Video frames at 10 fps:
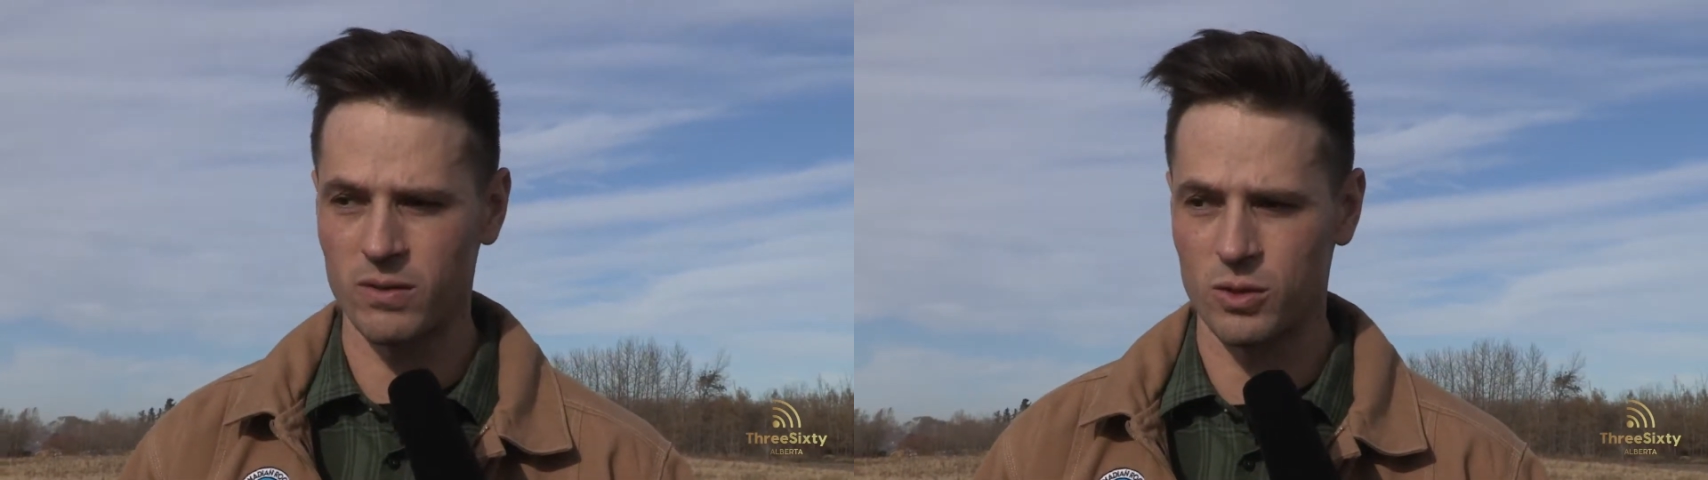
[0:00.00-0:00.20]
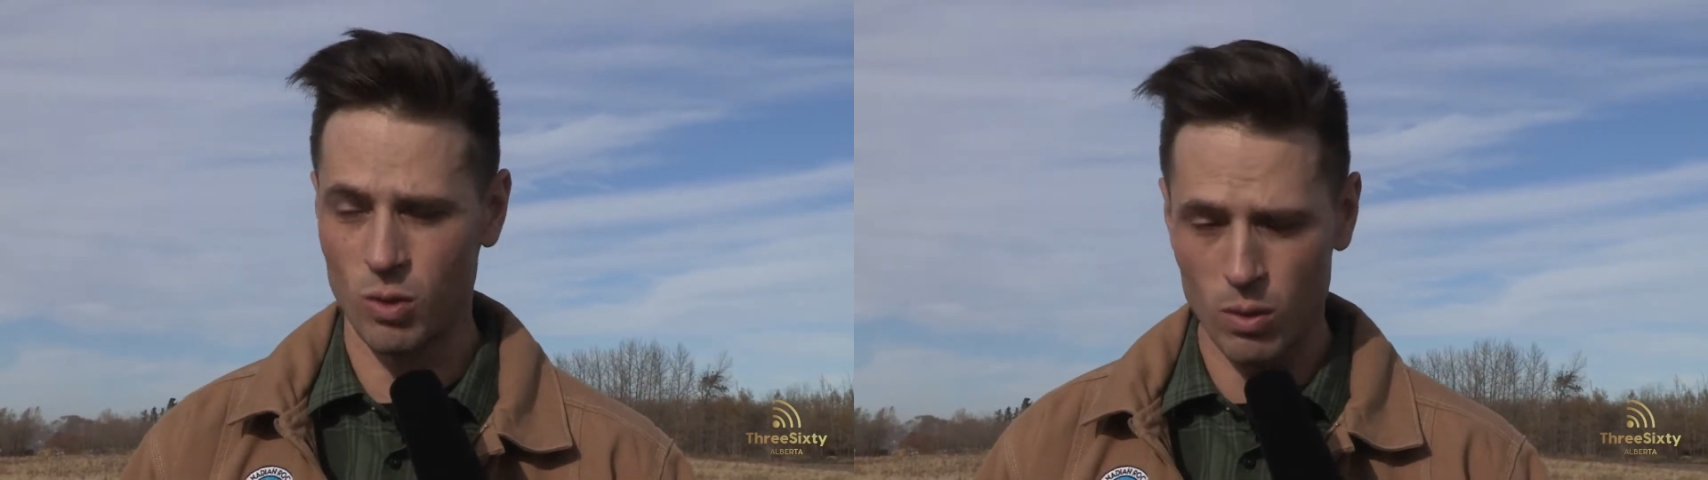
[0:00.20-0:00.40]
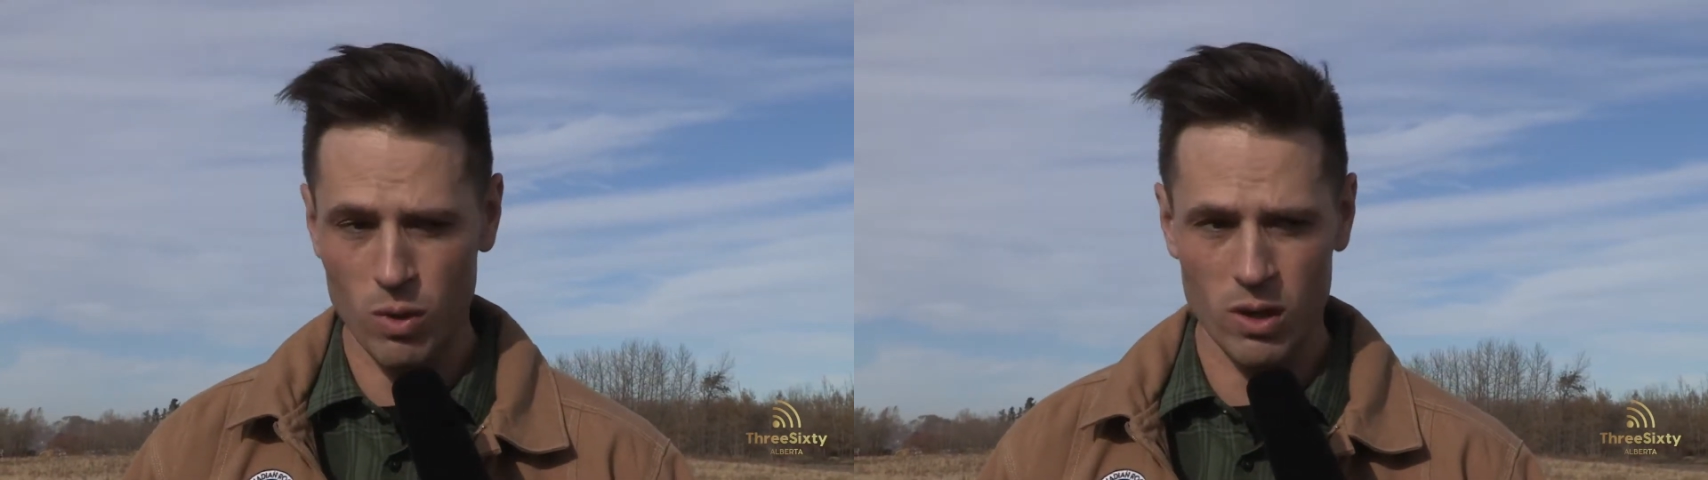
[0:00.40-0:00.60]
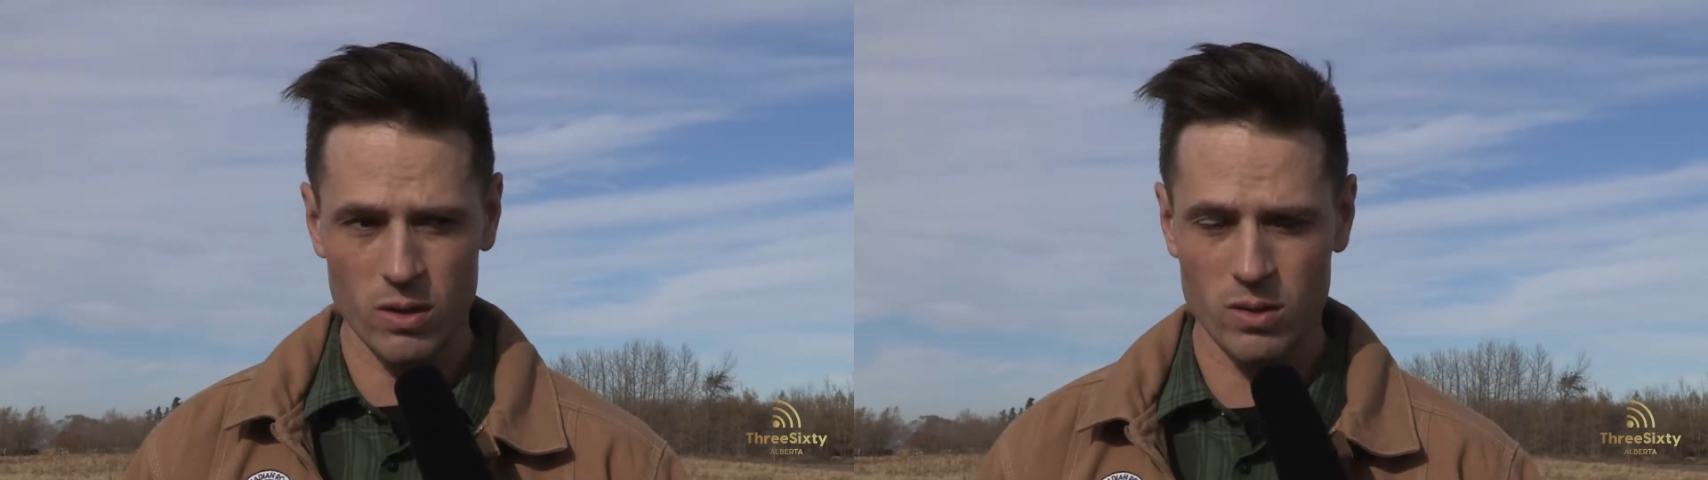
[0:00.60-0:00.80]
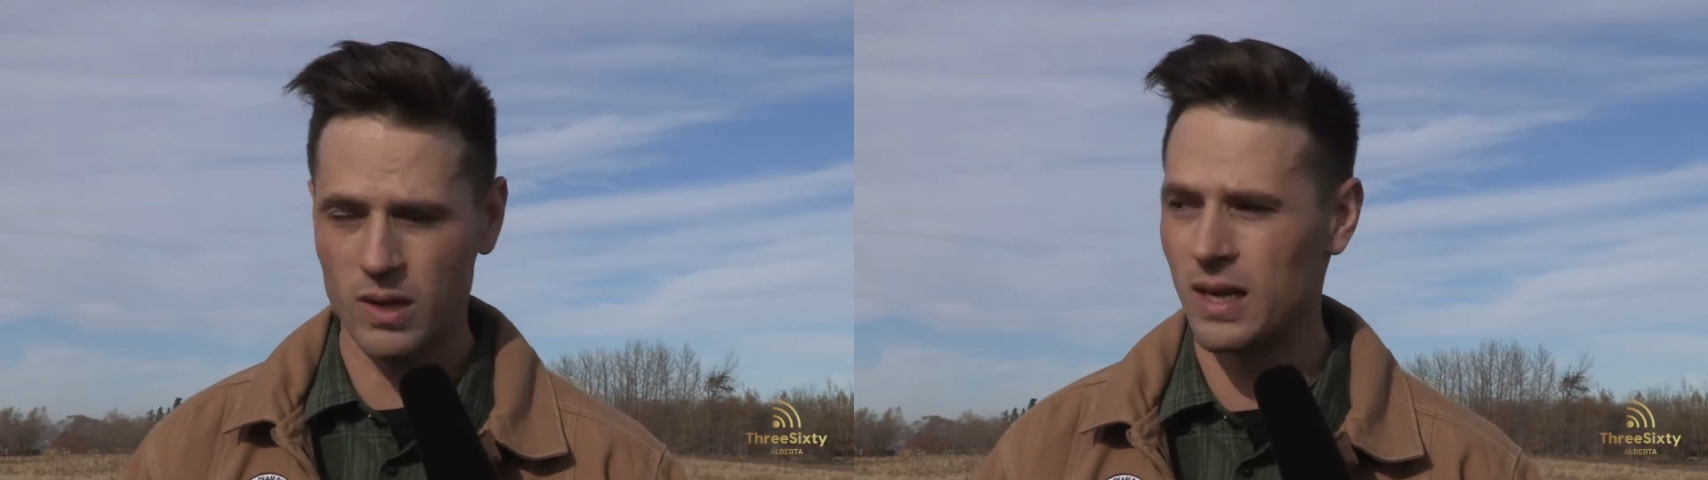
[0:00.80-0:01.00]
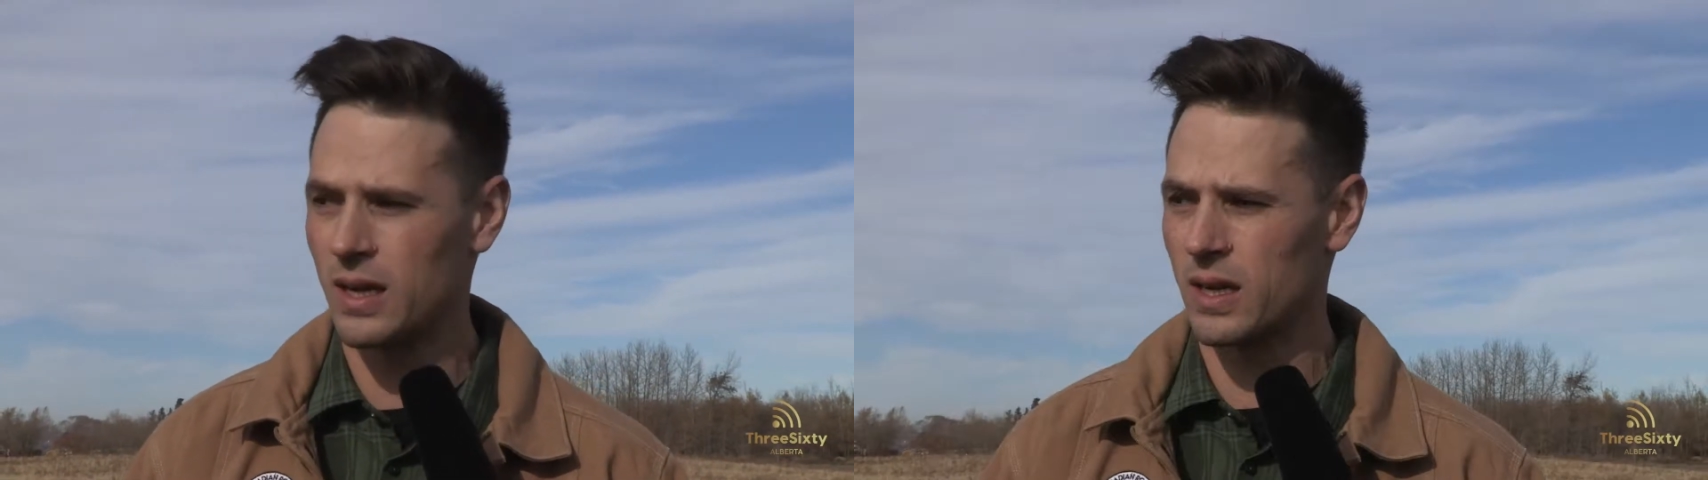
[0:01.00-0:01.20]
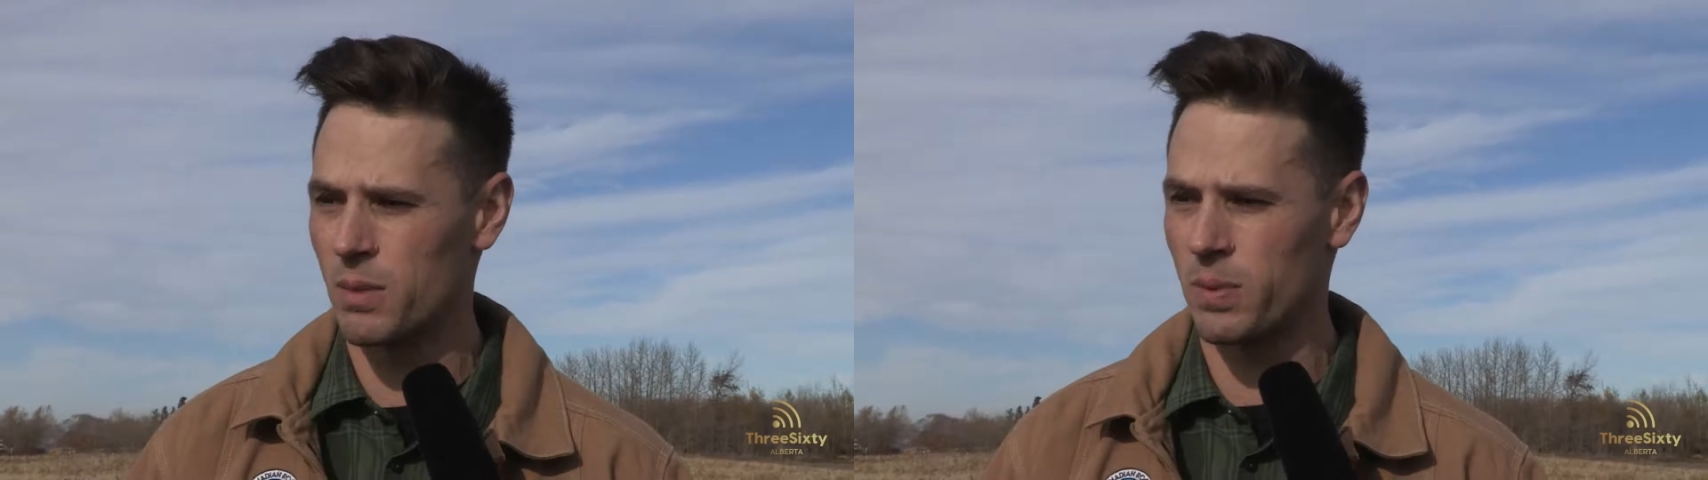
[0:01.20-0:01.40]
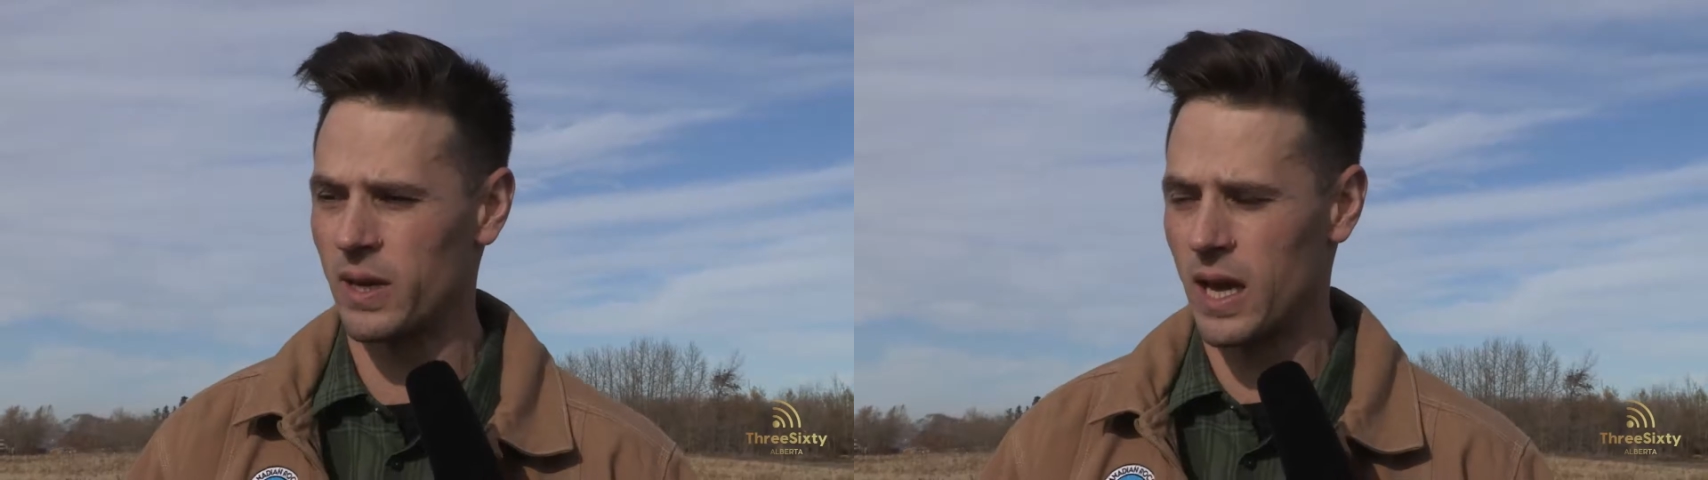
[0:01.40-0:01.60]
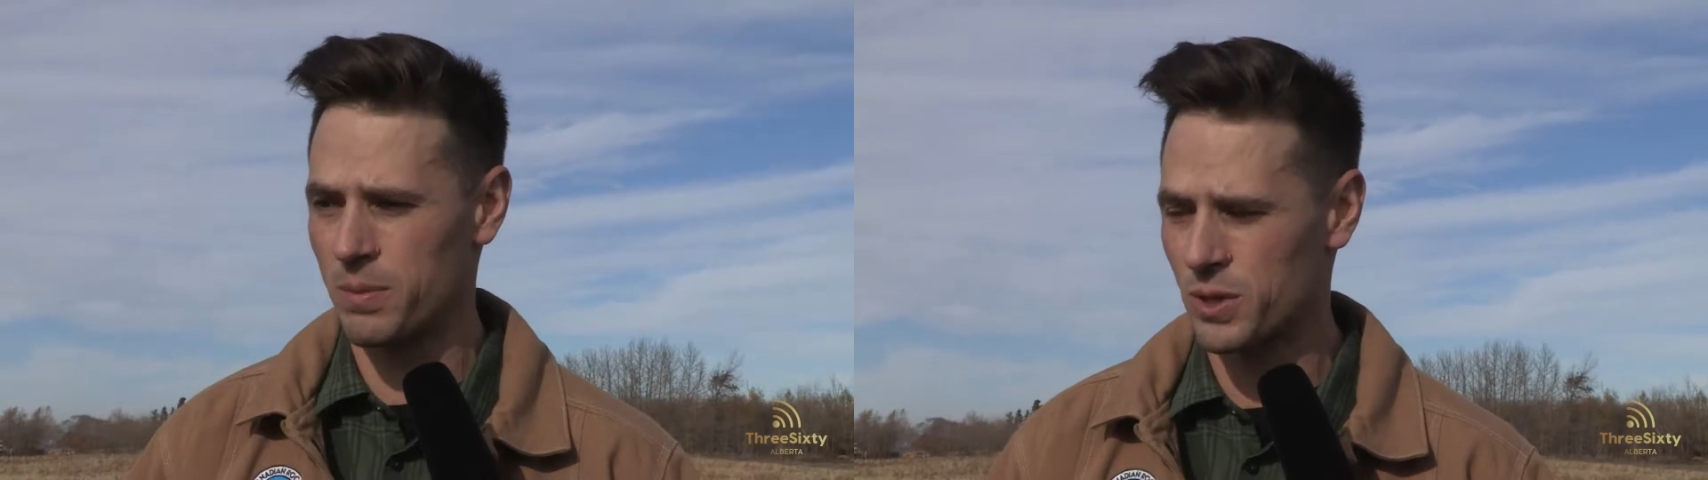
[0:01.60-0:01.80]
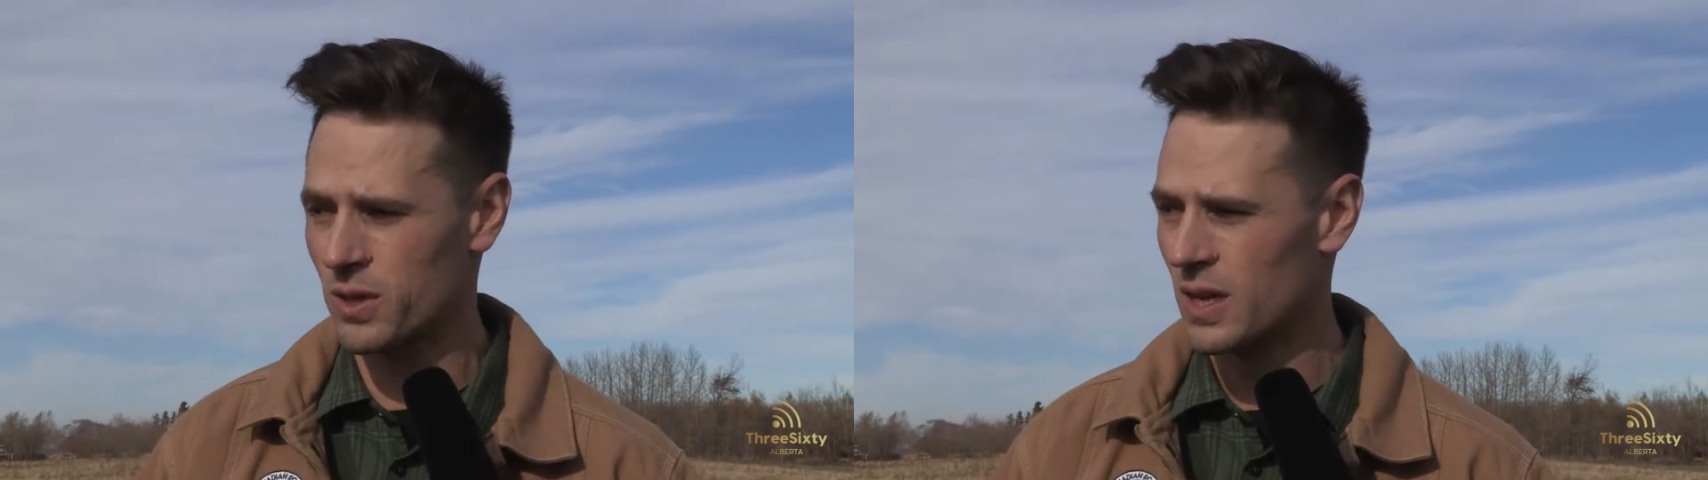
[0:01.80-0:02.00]
stormwater
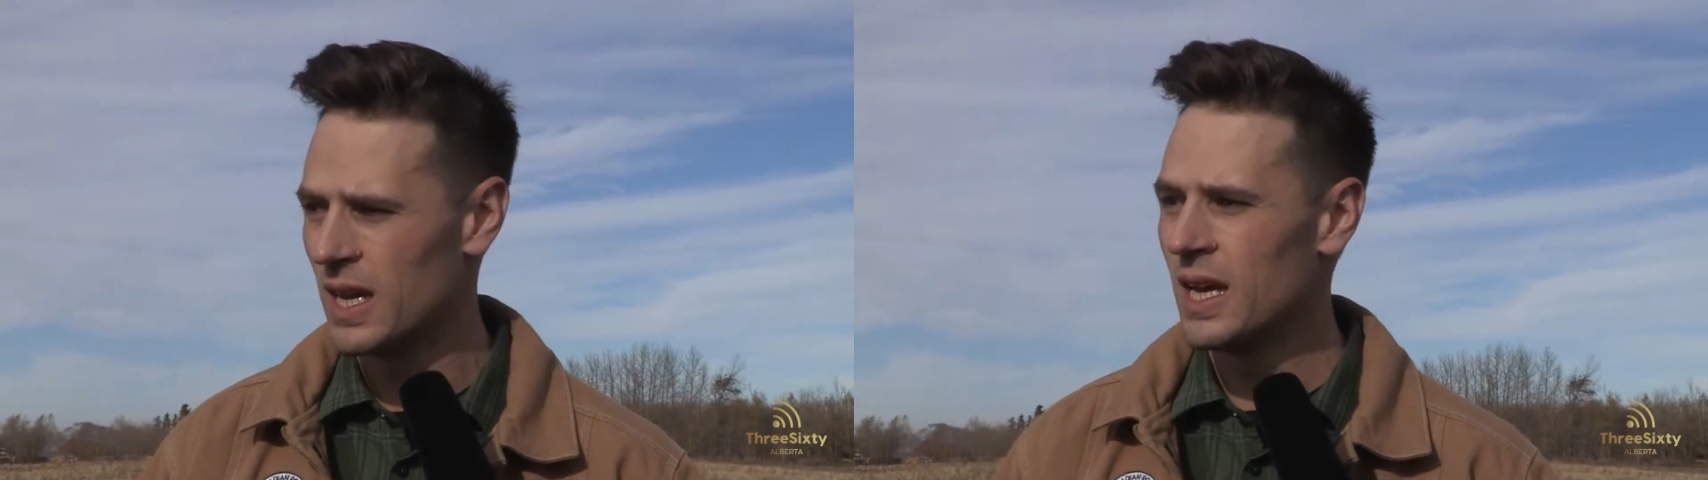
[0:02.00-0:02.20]
capture,